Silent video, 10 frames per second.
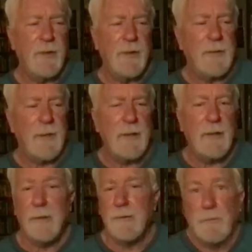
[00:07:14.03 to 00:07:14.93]
thing
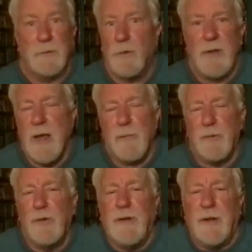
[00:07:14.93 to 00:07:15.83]
there we can't
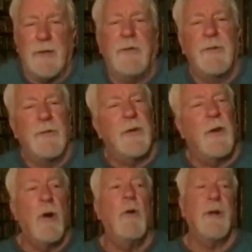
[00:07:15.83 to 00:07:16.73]
prove it it's just
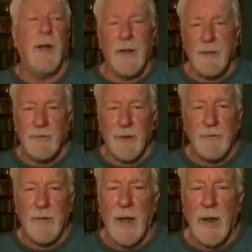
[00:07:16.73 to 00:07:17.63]
oh yeah he said
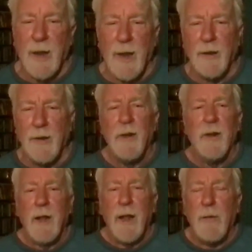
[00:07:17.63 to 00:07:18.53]
that and
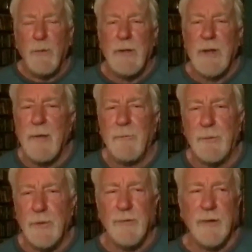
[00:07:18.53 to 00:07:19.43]
and we can't
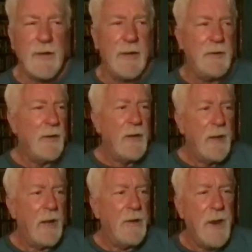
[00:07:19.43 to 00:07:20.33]
prove it and
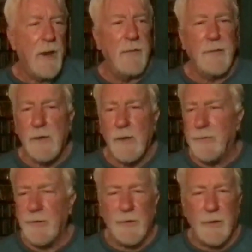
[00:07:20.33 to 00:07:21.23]
uh, none of the
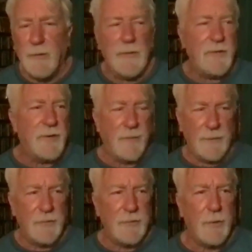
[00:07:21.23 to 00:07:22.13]
cults agree with each
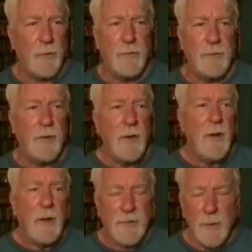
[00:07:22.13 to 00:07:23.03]
other so
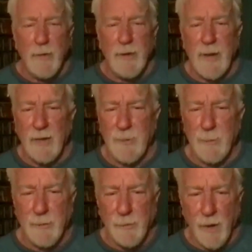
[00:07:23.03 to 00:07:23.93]
somebody has to
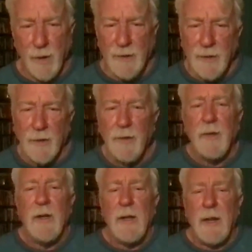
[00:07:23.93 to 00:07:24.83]
be wrong here
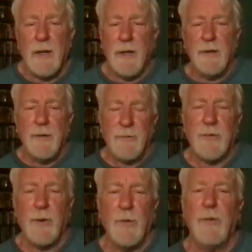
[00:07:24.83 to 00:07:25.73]
and
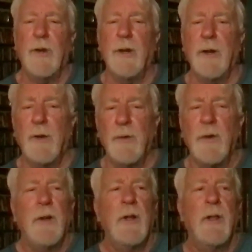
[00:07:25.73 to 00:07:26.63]
so you know
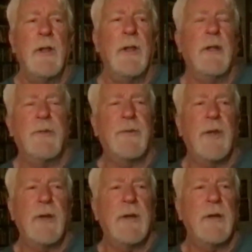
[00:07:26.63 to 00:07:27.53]
it's
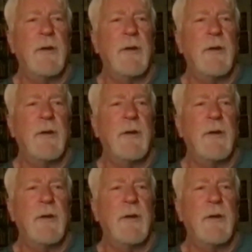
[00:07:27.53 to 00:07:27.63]
like